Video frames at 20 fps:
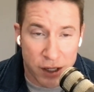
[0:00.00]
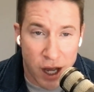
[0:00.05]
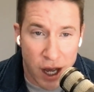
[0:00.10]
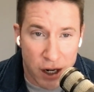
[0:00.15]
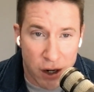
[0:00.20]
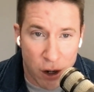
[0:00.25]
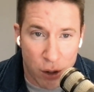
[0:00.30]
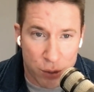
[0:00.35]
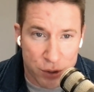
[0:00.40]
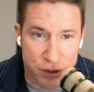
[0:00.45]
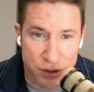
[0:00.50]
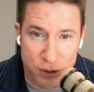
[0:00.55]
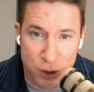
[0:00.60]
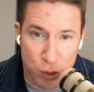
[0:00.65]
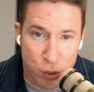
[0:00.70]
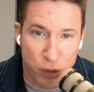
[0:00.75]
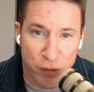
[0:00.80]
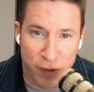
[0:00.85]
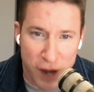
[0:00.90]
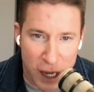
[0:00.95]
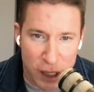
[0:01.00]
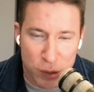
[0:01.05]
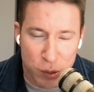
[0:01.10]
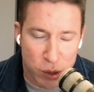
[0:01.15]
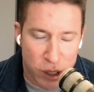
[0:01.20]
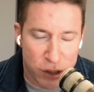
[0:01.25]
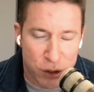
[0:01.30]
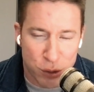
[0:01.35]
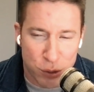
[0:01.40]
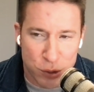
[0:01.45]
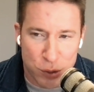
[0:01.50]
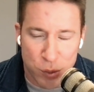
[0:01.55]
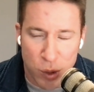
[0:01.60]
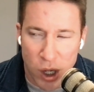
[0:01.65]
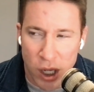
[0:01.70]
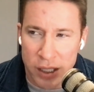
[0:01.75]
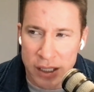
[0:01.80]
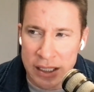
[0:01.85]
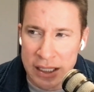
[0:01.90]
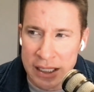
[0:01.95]
Not always super fast, but I do
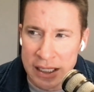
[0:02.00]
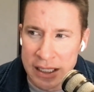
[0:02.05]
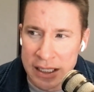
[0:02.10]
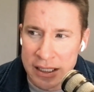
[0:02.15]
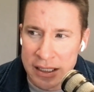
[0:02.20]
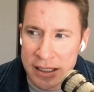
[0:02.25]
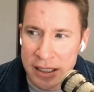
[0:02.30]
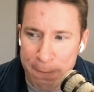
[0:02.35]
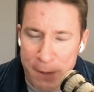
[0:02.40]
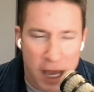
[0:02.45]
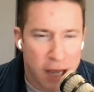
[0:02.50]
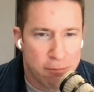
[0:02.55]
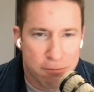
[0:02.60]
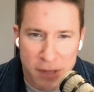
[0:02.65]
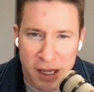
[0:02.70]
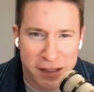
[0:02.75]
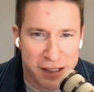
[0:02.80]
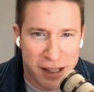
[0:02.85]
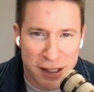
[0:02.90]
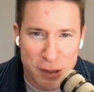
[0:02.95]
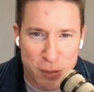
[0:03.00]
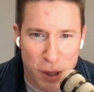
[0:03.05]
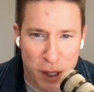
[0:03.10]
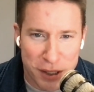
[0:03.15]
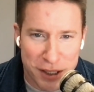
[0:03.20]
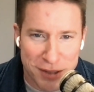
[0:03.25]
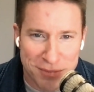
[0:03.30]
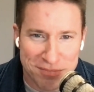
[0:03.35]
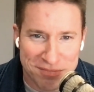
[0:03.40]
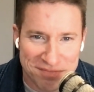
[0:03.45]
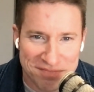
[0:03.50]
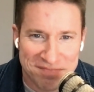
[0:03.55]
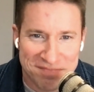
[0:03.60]
respond. Yeah, I think that's about it.